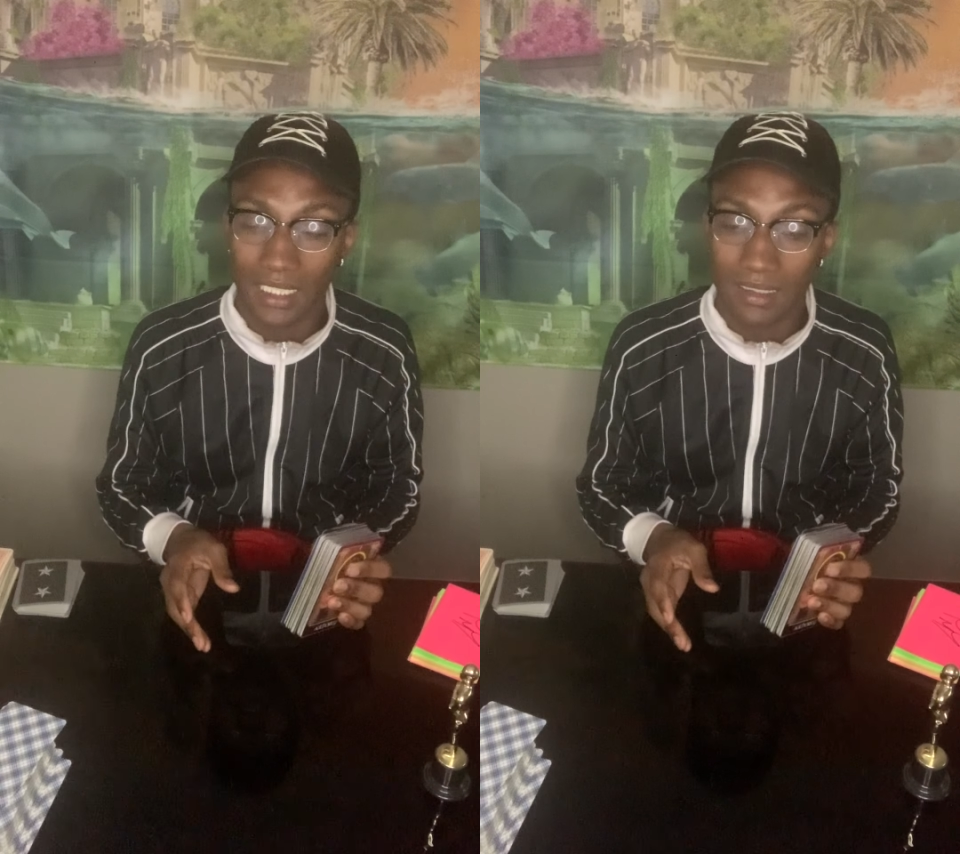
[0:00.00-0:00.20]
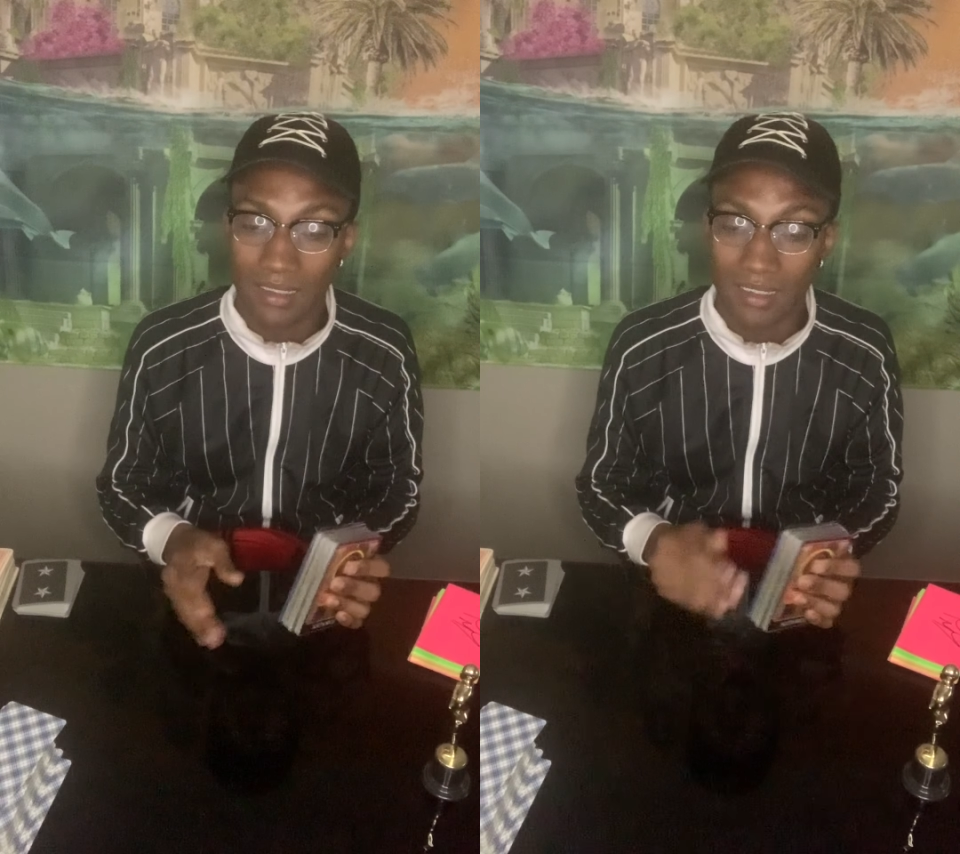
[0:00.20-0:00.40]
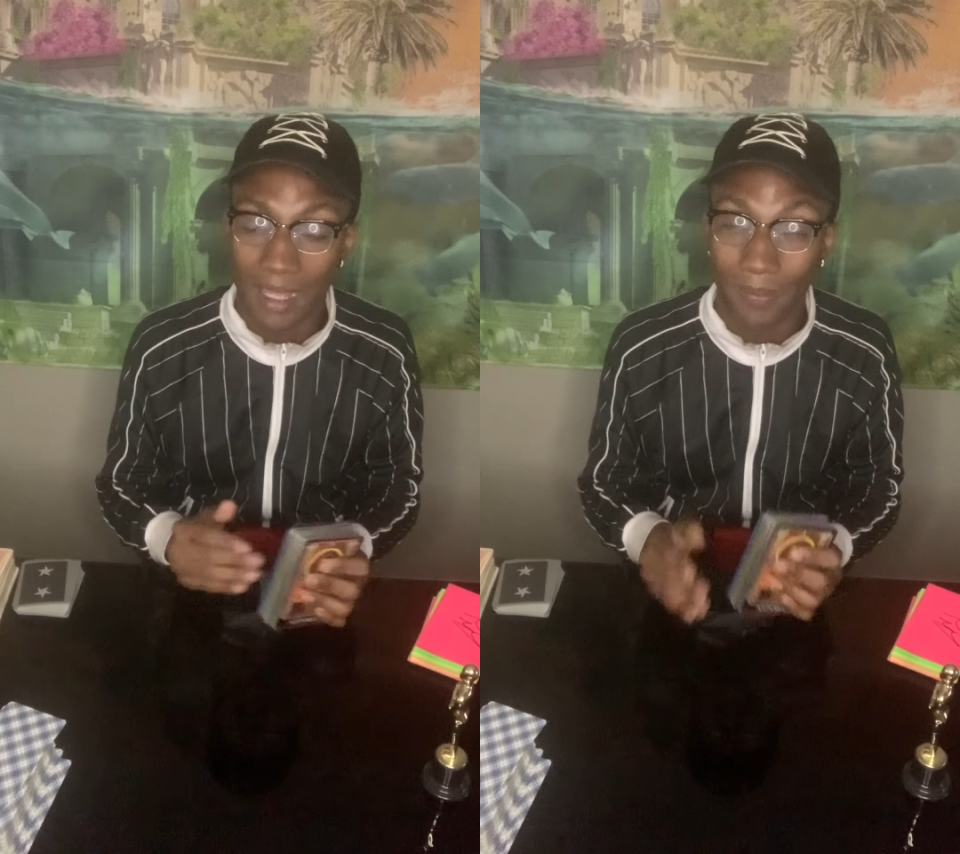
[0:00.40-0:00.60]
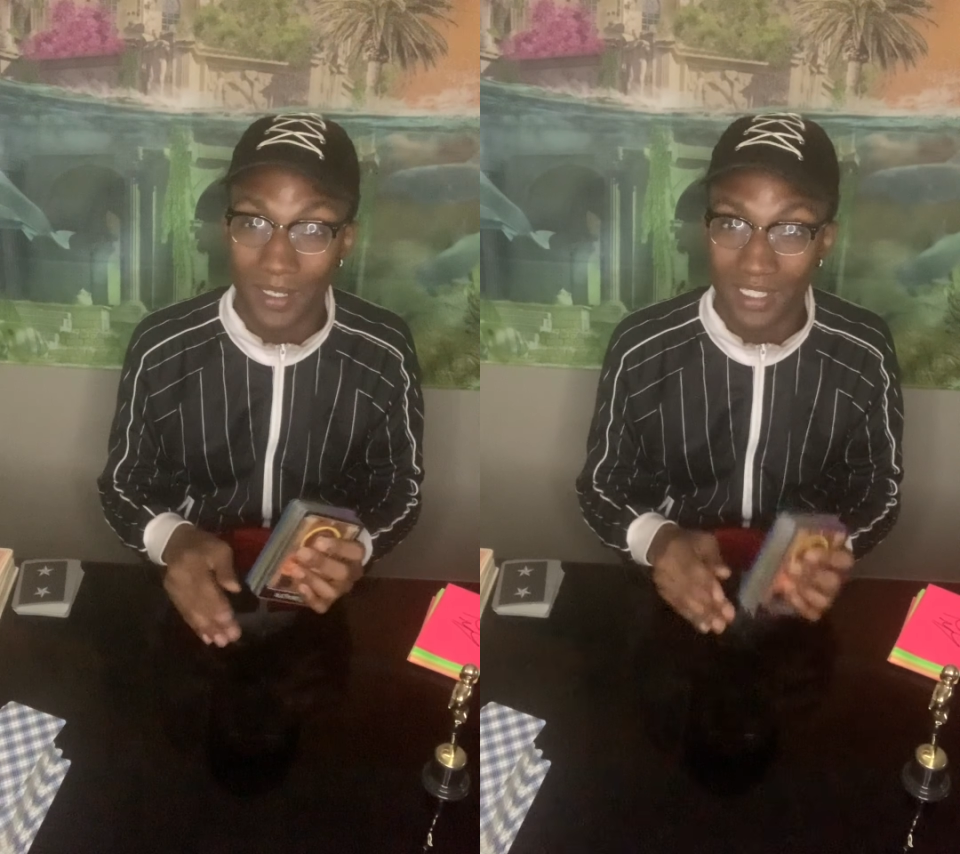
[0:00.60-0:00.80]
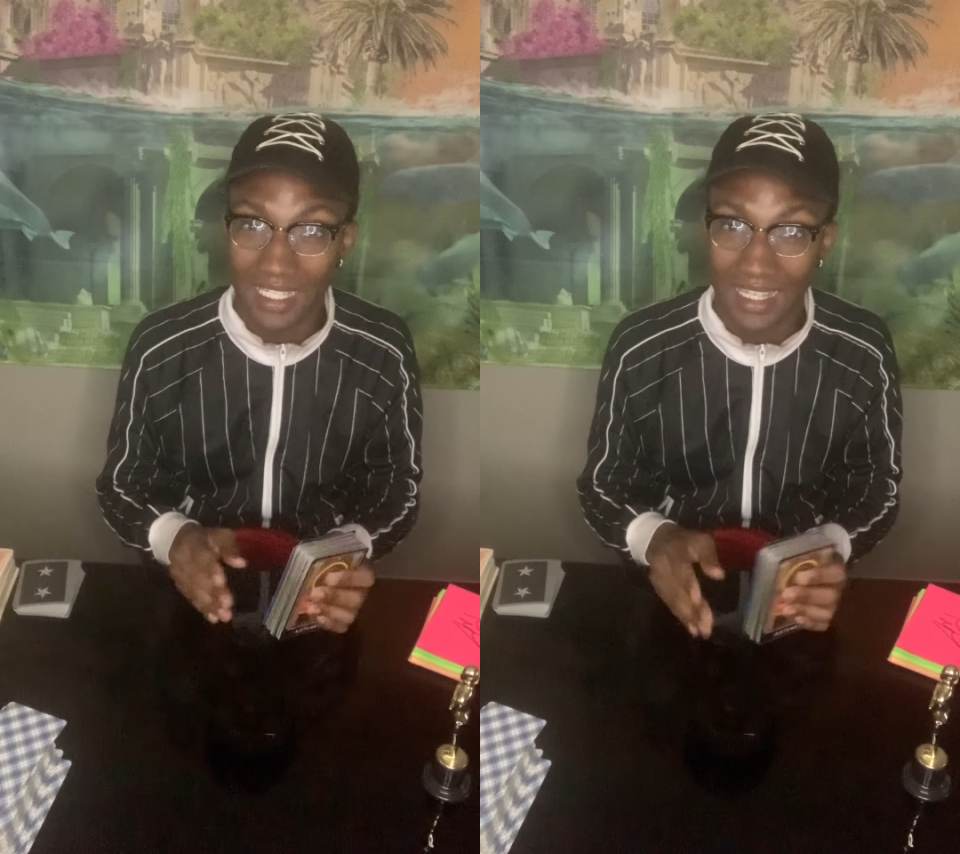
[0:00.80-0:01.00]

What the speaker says: step into